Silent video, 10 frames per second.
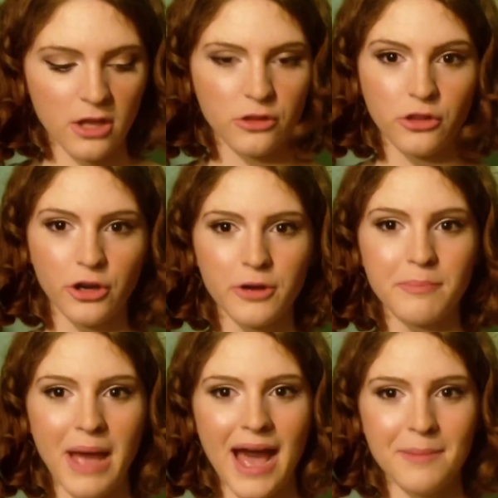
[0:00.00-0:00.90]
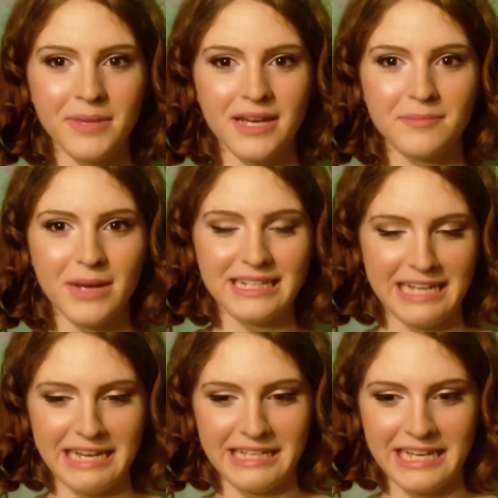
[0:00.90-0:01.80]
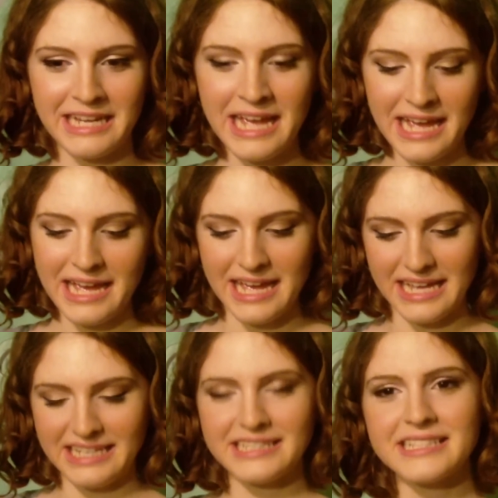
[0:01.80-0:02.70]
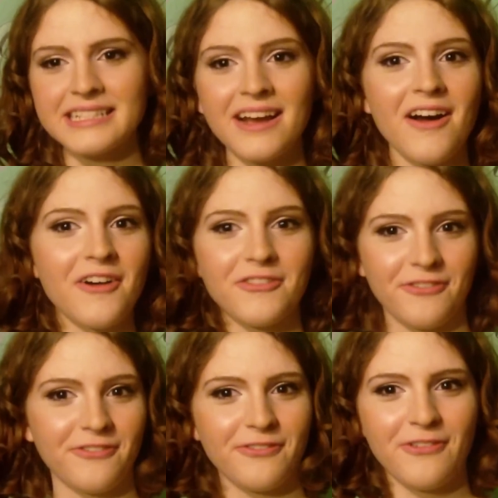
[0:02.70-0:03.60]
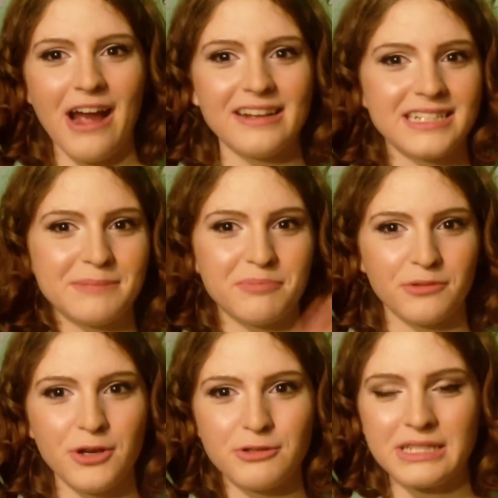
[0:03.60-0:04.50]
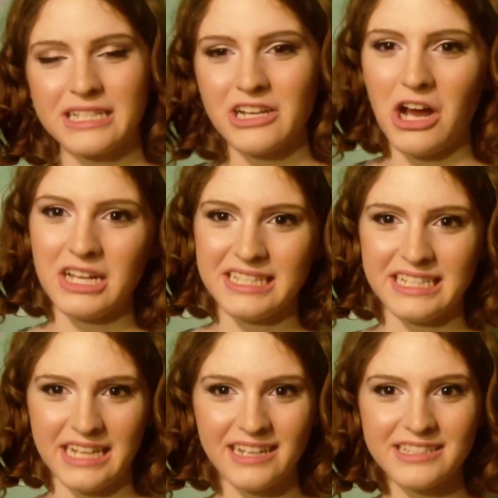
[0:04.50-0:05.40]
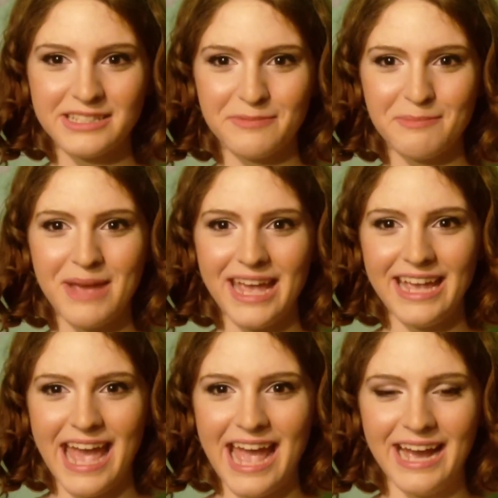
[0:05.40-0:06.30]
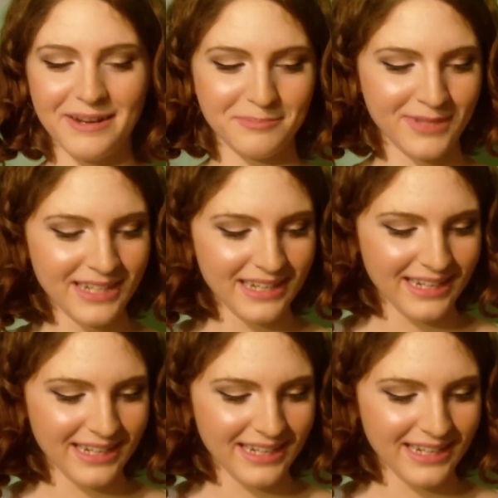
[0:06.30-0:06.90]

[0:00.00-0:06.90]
lure Batman by taking his friend Bruce and causing tons of mayhem